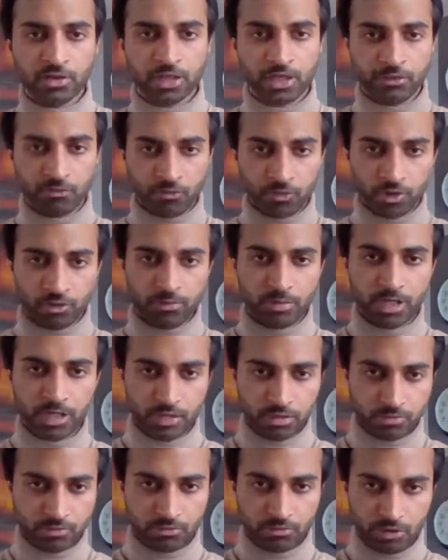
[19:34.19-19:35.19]
it will
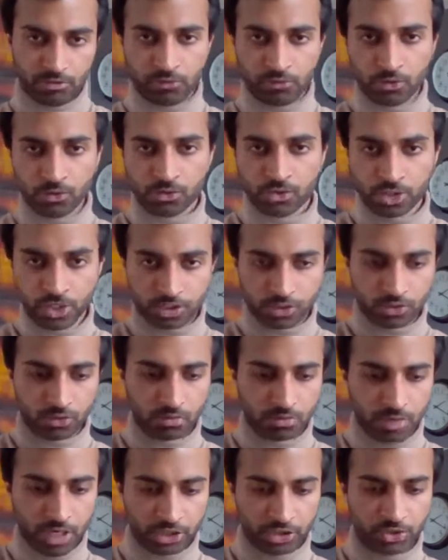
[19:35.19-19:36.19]
be reviewed just to
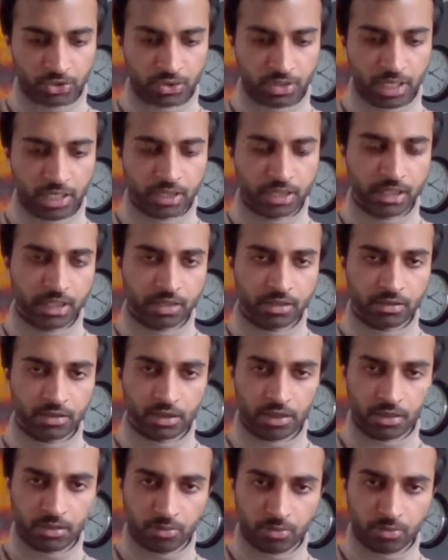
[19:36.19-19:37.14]
make sure that the